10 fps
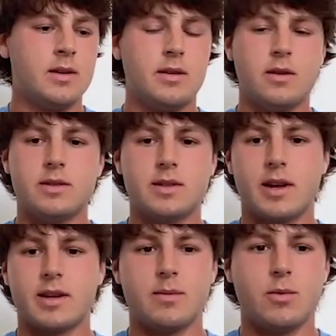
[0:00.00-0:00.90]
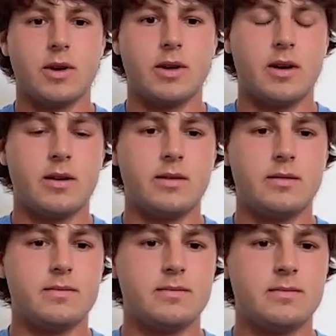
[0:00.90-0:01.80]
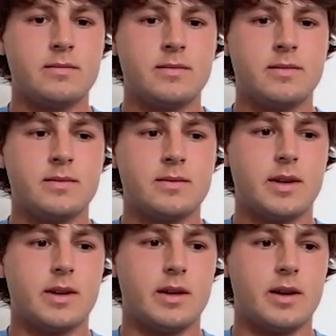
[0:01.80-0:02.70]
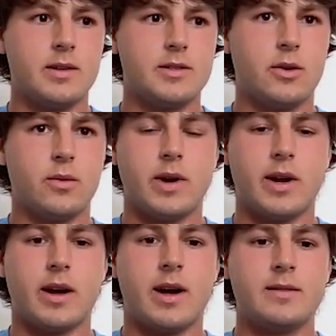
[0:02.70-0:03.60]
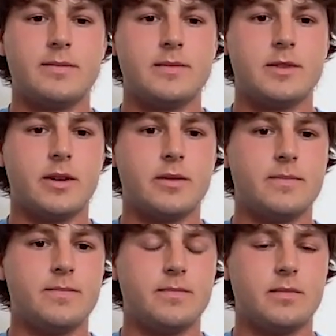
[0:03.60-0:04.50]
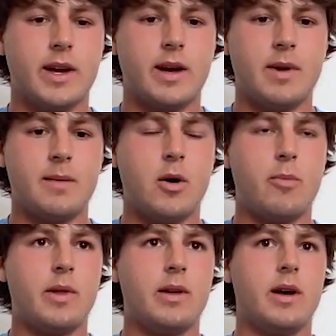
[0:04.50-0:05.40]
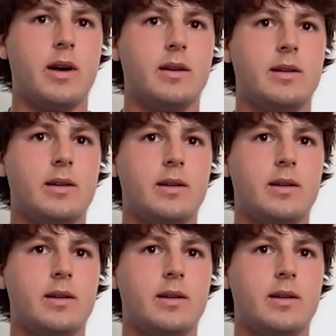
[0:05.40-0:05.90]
Just got to keep working hard and showing what I got. So yeah, I'm hoping I